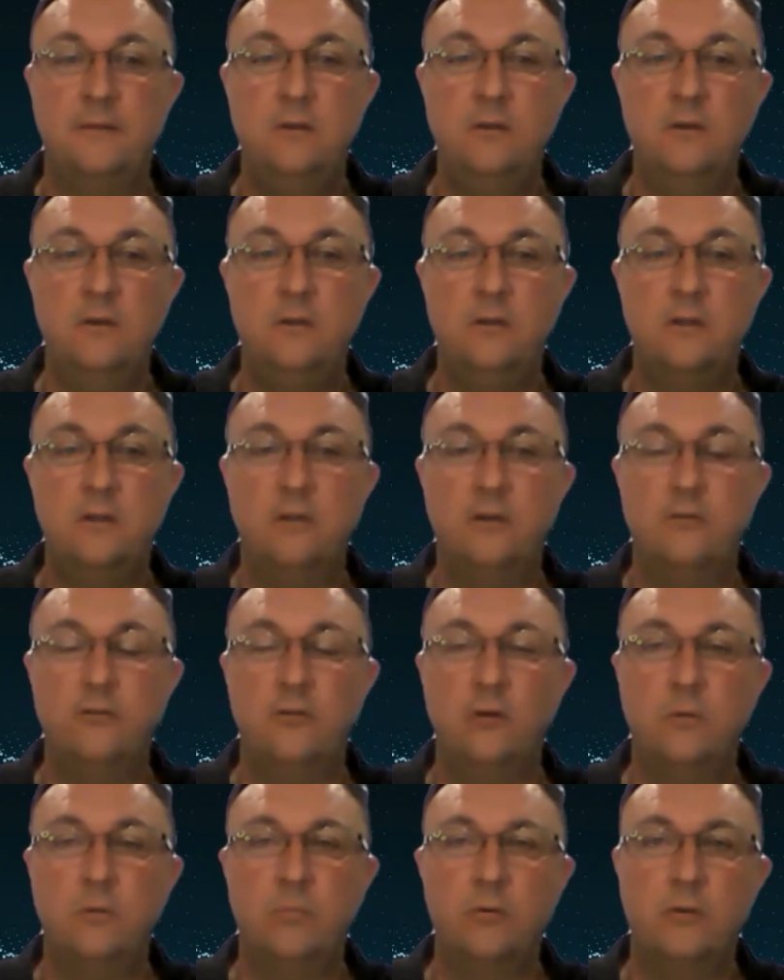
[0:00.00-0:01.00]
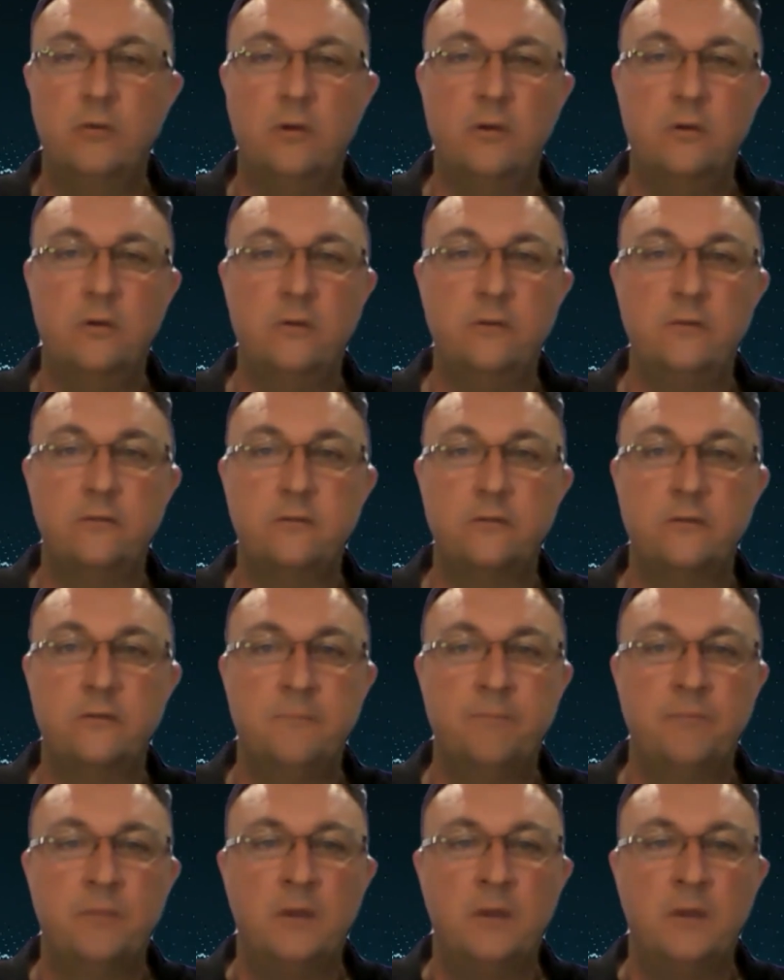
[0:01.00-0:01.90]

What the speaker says: you can interpret those